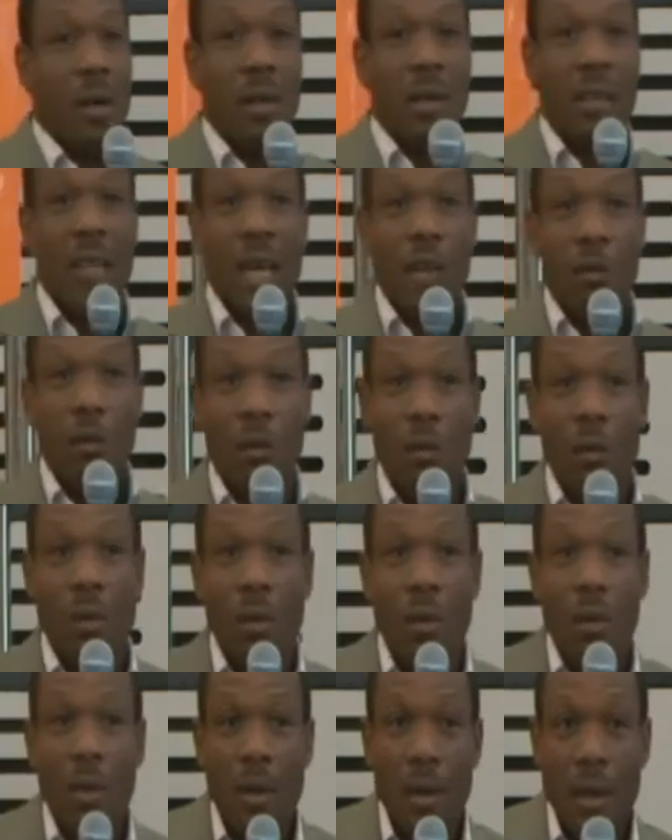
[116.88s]
that
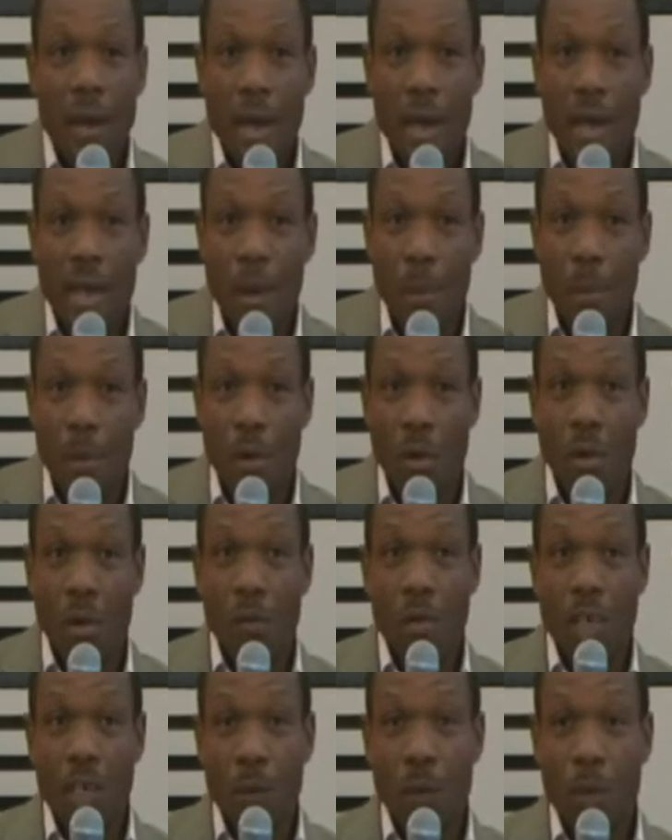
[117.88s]
will enable
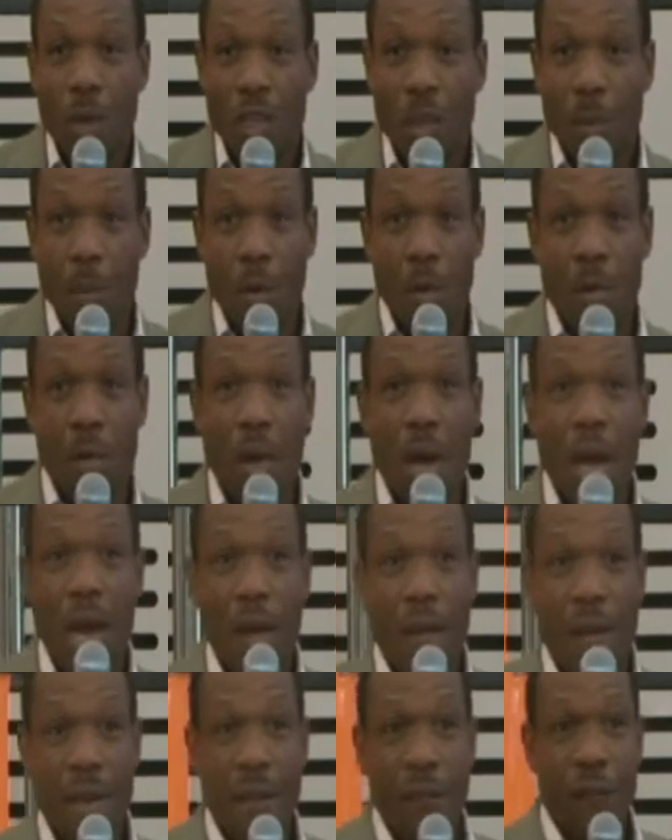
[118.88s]
responsible
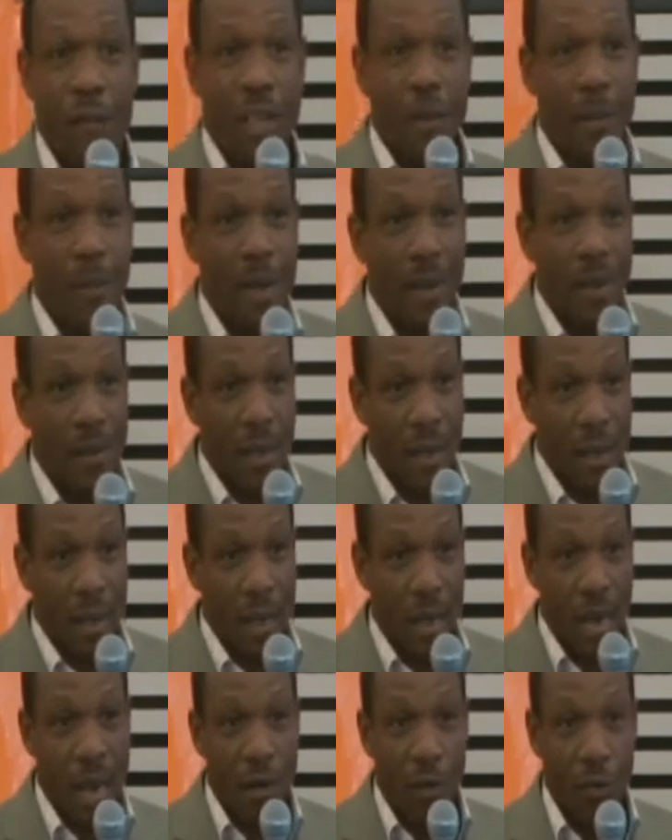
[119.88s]
agri-investment in the
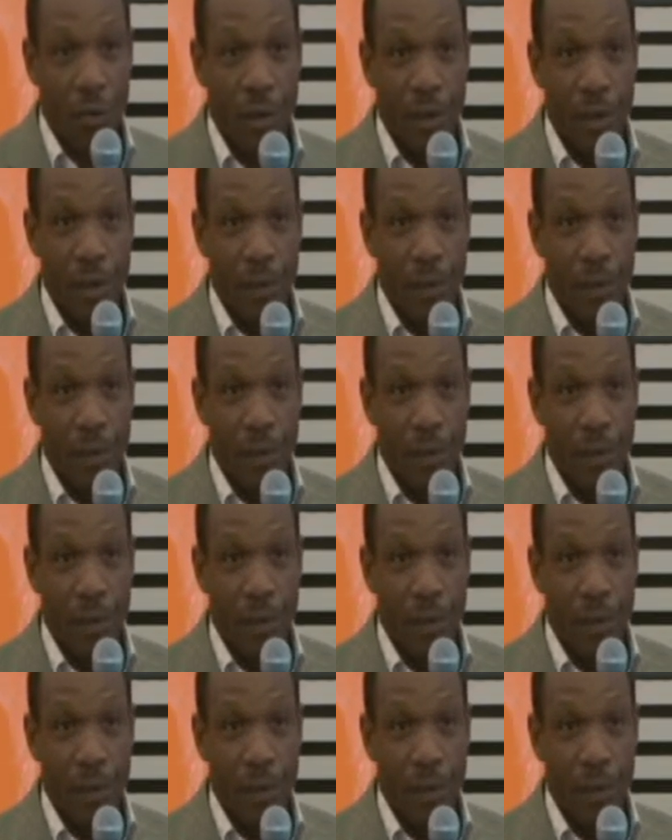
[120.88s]
country.